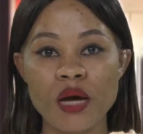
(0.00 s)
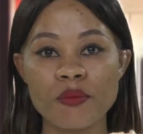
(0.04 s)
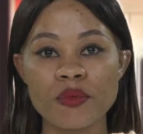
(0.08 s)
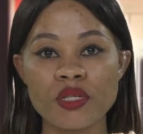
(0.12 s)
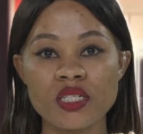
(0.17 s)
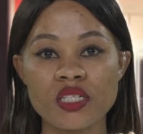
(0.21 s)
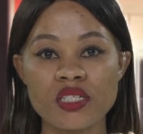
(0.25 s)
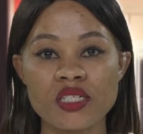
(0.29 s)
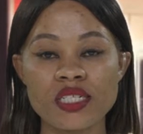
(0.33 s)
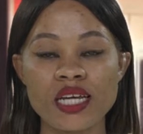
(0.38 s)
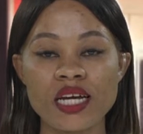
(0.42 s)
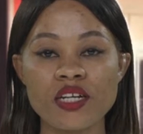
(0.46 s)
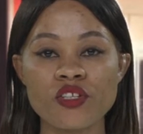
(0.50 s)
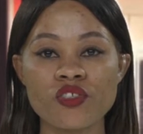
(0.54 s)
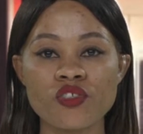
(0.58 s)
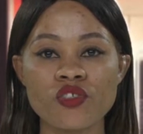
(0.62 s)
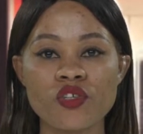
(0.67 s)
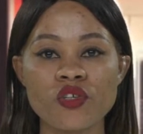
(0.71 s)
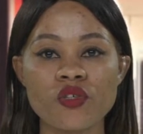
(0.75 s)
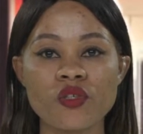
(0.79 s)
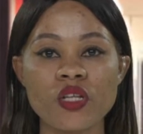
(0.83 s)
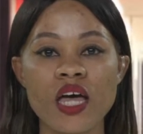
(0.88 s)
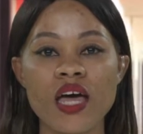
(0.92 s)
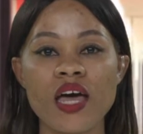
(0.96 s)
in the
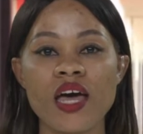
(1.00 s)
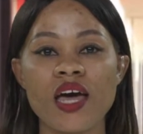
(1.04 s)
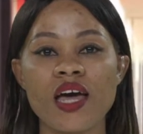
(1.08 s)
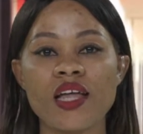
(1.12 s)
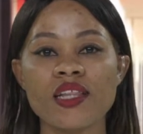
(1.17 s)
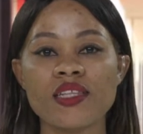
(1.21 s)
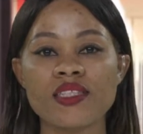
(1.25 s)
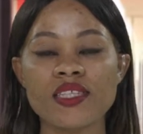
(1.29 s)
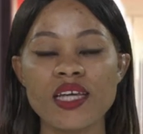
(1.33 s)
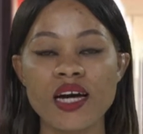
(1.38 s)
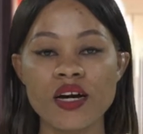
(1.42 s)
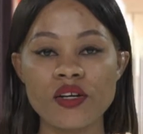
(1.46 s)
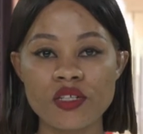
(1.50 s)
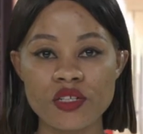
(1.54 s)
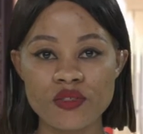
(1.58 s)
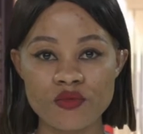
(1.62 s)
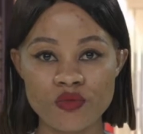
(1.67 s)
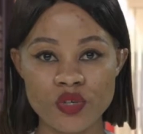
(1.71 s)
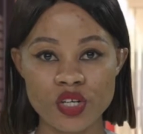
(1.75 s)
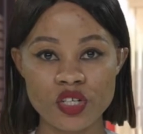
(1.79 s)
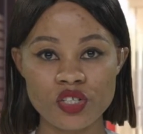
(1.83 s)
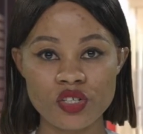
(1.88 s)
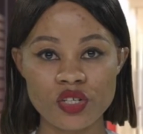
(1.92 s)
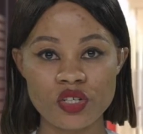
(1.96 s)
central and southern
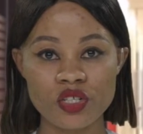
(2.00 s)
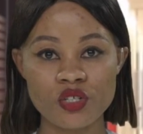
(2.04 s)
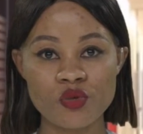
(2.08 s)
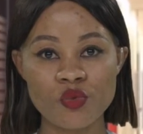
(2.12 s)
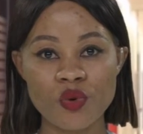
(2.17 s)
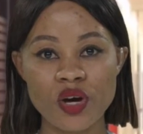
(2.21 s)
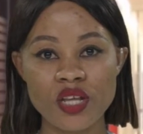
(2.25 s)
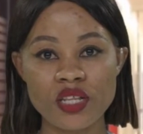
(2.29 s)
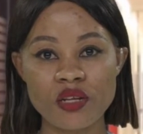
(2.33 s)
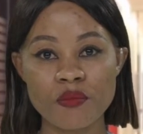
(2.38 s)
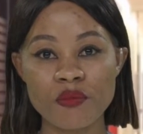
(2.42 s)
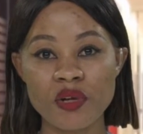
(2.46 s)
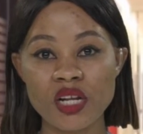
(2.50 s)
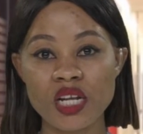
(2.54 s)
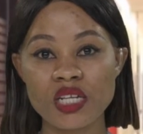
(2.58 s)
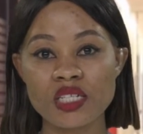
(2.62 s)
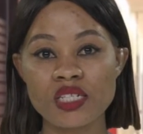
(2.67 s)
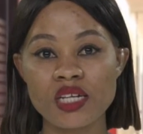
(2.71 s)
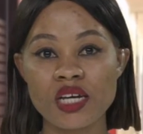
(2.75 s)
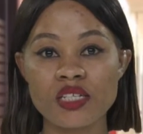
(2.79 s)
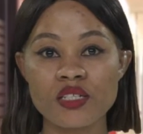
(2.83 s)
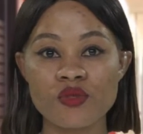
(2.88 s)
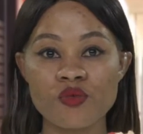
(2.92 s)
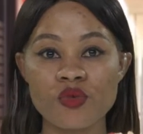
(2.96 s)
regions where the
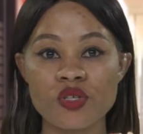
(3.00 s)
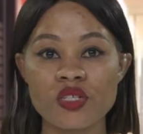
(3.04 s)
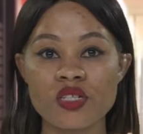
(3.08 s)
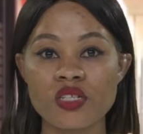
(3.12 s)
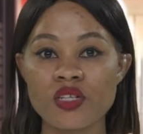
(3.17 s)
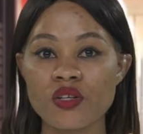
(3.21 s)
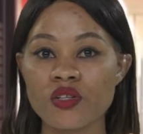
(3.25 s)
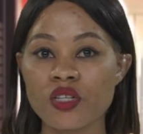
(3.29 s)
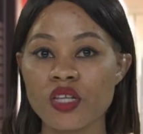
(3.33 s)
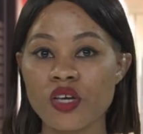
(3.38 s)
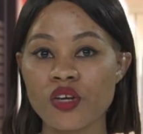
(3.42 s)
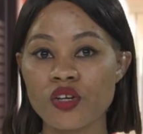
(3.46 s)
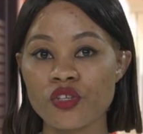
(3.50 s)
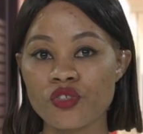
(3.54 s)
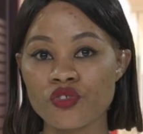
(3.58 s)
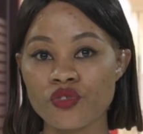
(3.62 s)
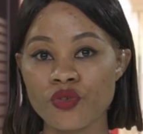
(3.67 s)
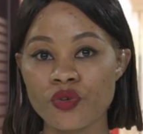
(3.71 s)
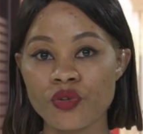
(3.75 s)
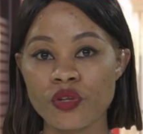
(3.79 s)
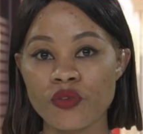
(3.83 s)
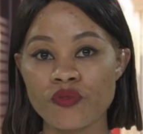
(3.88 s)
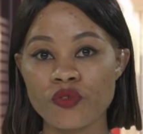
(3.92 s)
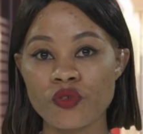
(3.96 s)
militants were still in
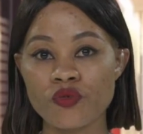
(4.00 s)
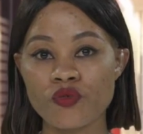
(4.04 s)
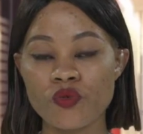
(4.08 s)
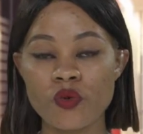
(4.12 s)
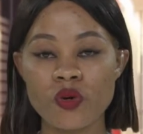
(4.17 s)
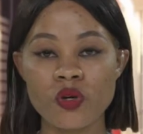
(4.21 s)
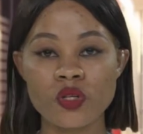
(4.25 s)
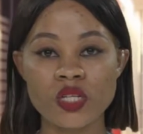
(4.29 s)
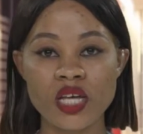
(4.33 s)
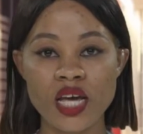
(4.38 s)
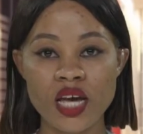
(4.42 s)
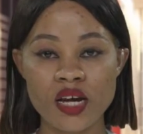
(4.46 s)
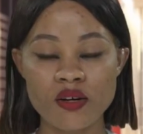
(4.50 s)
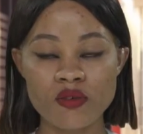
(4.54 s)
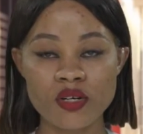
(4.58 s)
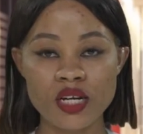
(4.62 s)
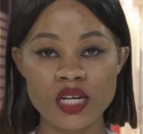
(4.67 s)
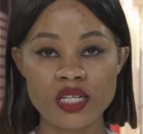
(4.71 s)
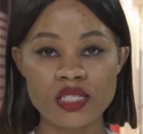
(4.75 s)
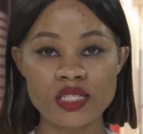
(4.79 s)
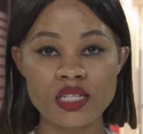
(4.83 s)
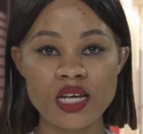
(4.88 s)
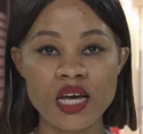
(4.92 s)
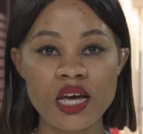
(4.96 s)
control of the rural
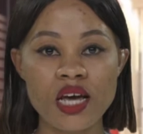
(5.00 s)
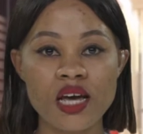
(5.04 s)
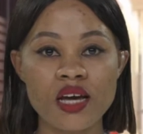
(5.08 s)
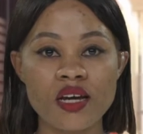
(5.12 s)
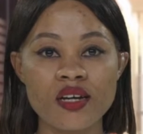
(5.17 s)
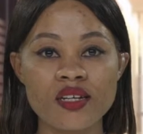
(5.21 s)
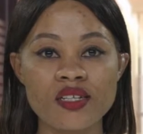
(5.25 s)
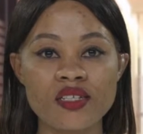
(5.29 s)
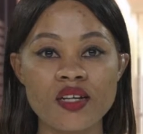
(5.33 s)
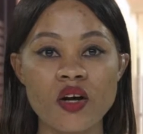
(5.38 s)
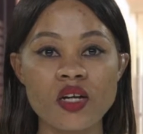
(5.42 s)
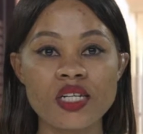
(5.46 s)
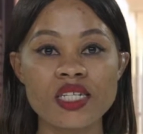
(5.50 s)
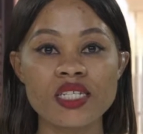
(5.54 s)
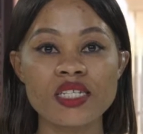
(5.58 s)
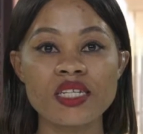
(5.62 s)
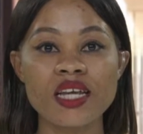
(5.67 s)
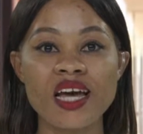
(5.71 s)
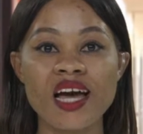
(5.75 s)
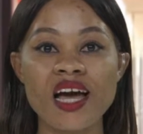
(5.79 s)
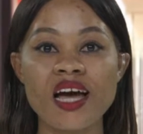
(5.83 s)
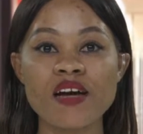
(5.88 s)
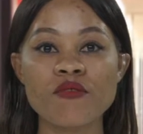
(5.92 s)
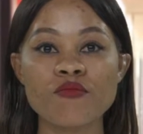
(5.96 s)
areas,
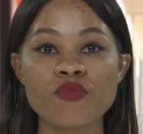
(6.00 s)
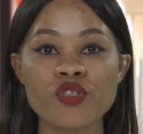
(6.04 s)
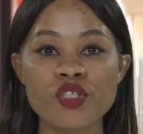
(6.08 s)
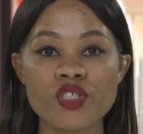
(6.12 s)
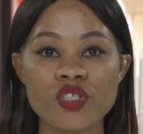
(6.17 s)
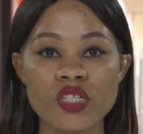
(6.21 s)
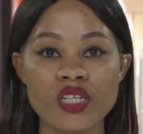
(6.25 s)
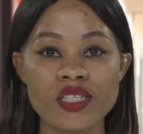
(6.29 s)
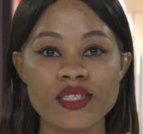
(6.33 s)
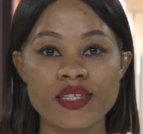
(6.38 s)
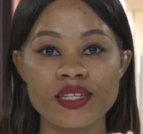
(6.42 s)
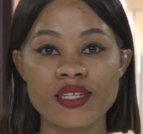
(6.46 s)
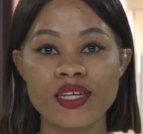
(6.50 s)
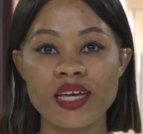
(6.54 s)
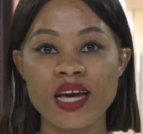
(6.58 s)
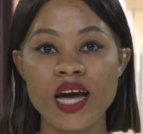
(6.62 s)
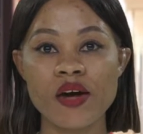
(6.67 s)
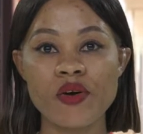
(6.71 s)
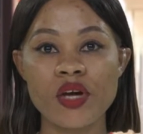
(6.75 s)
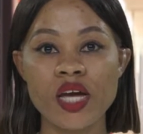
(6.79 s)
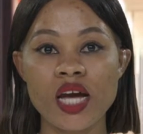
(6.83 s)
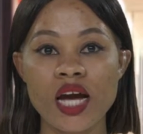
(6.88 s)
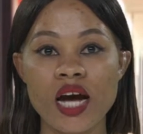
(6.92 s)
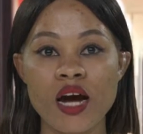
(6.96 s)
conducting ambushes and
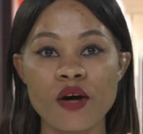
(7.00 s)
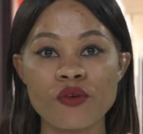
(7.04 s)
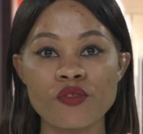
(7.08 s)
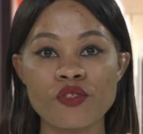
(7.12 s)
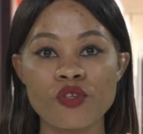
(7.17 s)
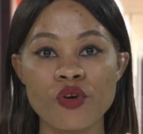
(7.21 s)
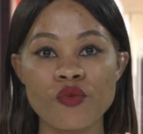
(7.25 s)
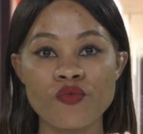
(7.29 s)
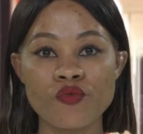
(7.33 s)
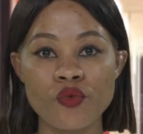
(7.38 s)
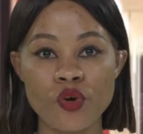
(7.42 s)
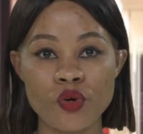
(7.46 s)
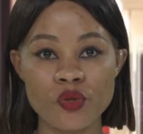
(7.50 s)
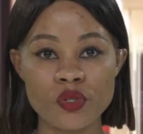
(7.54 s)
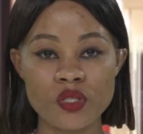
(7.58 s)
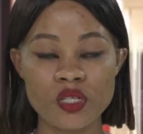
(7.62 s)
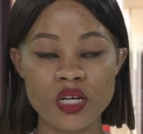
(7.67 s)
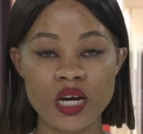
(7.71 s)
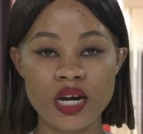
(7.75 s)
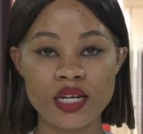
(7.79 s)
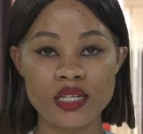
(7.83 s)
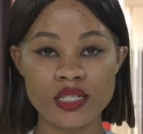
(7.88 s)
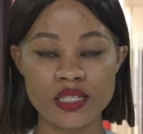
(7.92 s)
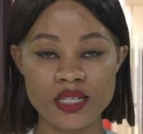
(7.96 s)
carrying out
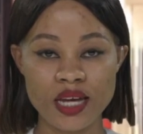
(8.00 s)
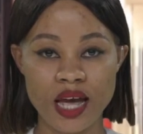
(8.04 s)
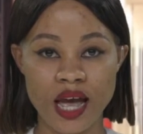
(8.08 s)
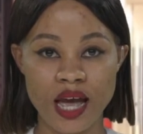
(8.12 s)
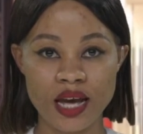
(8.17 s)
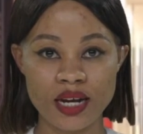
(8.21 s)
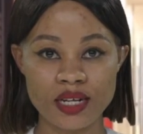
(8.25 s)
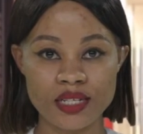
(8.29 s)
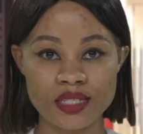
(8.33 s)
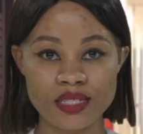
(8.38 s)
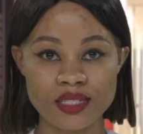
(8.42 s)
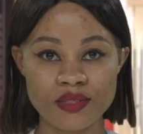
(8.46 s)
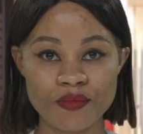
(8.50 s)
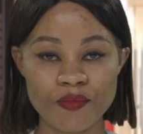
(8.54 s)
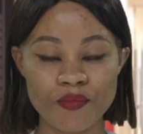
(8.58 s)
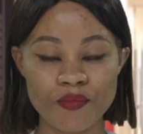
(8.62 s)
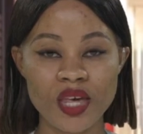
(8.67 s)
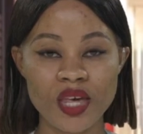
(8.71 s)
roadside attacks.